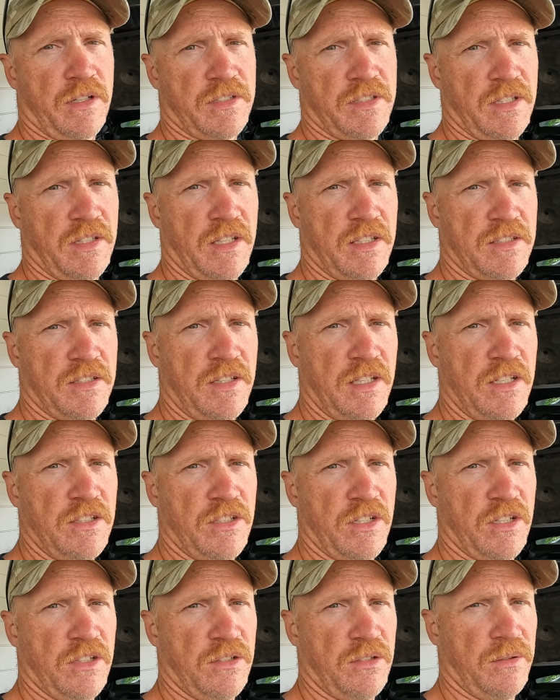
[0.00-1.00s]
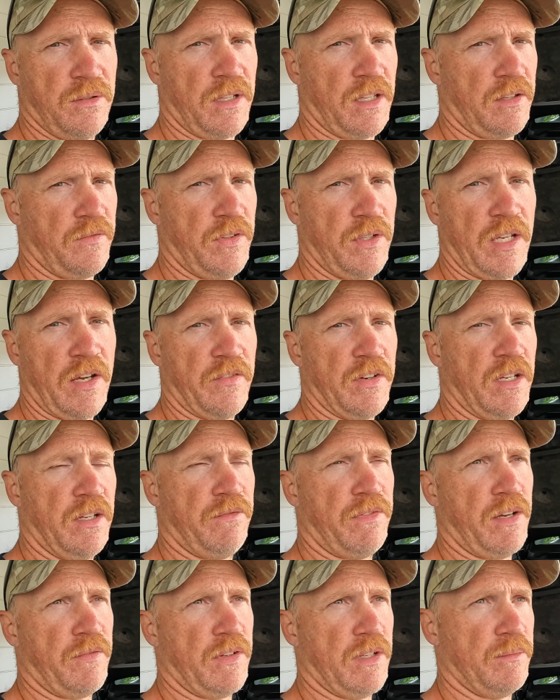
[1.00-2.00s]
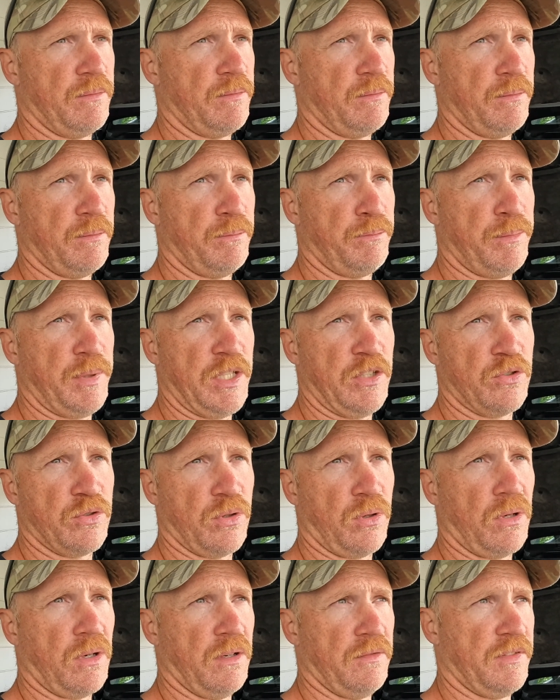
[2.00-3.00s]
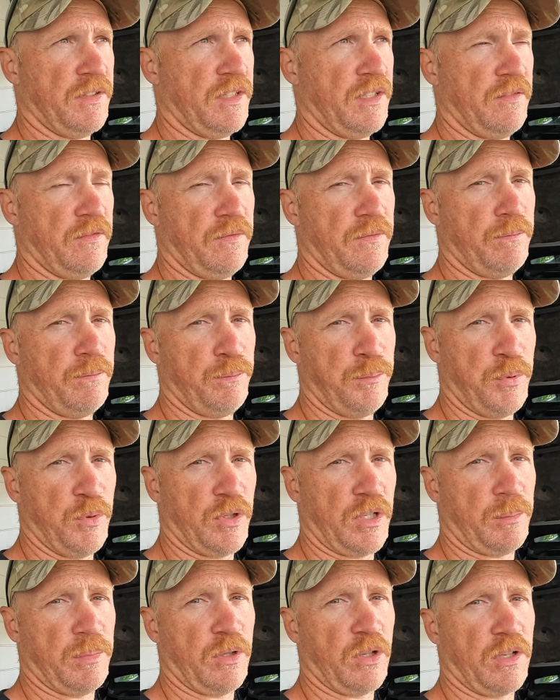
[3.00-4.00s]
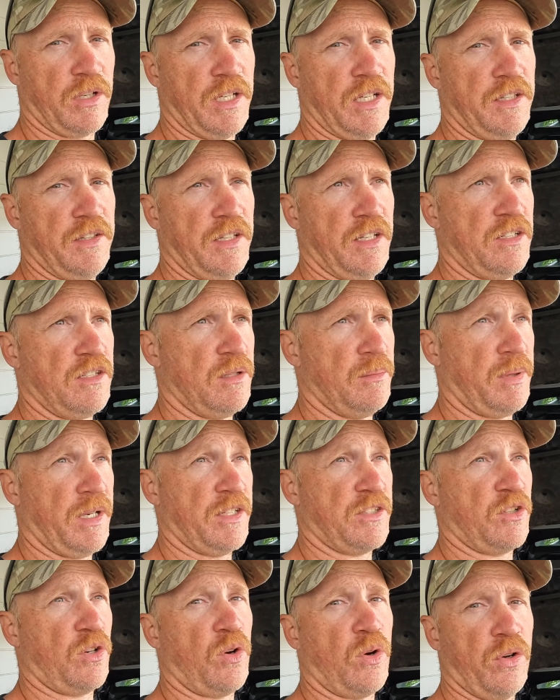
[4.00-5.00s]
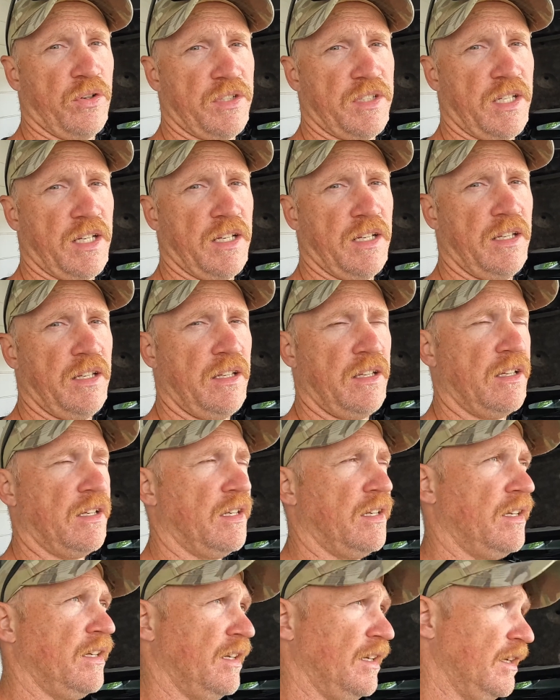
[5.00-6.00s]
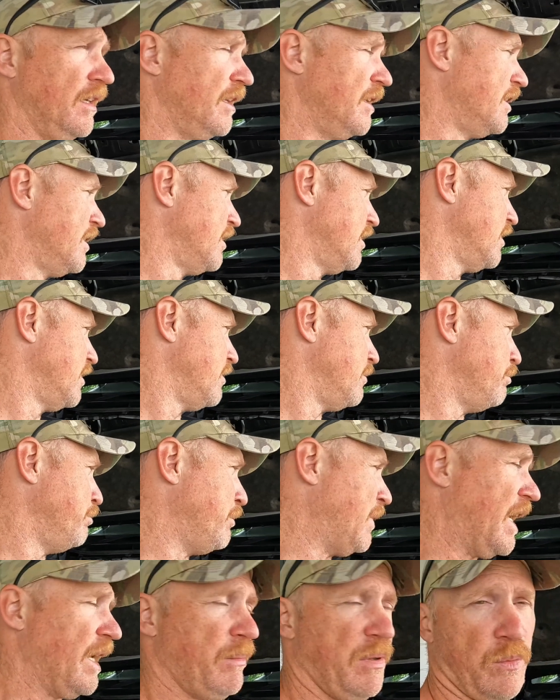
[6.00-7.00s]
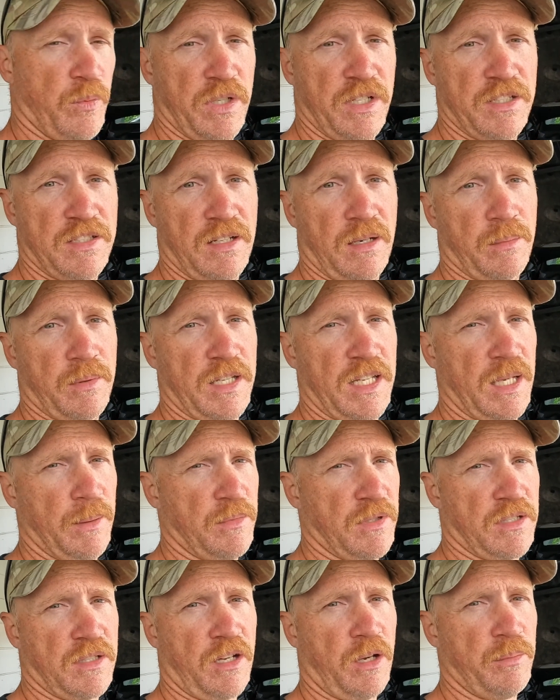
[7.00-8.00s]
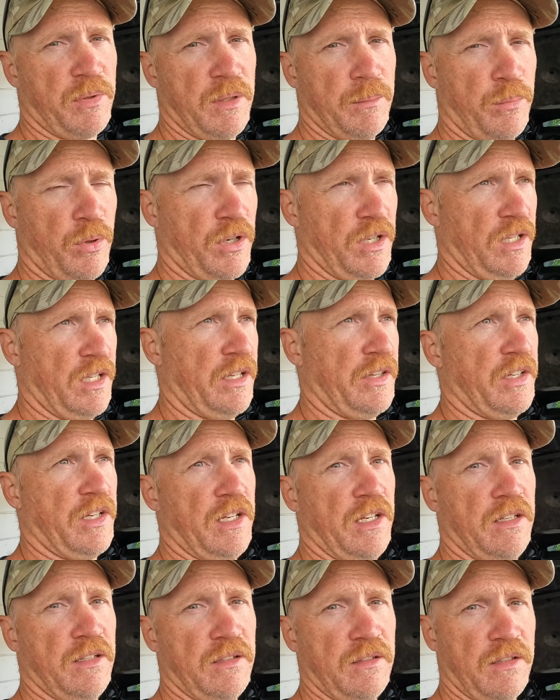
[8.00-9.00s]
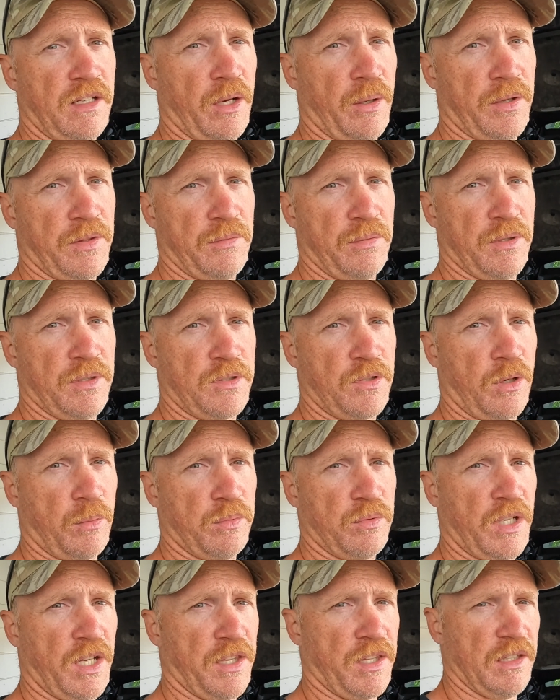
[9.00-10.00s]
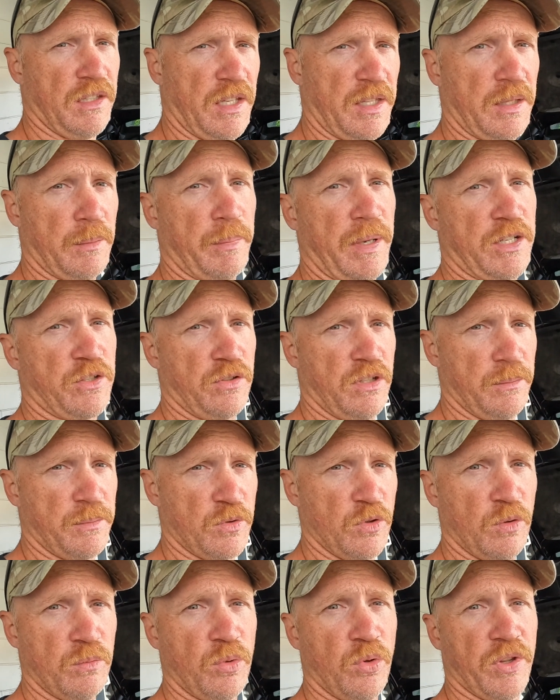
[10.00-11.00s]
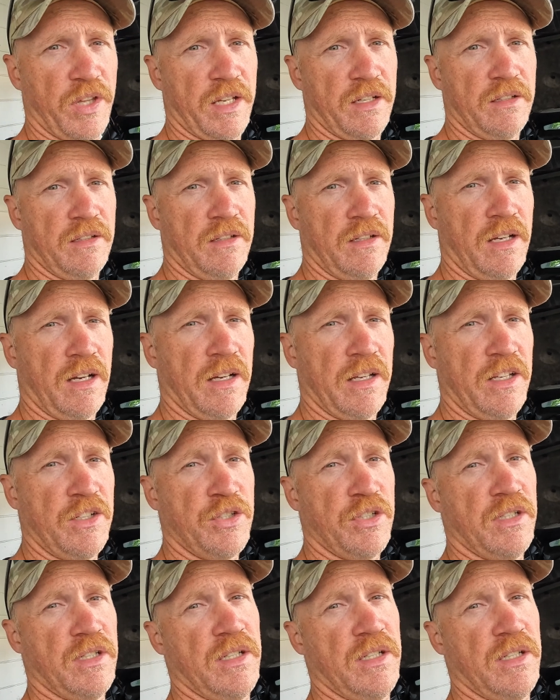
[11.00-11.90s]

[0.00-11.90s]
I said, there's things you can do. If you're having a big drive and you've built up a lot of heat in the engine bay, it's a hot day, maybe when you set up camp, just open the bonnet, let the heat go out through the top rather than let the battery absorb all that engine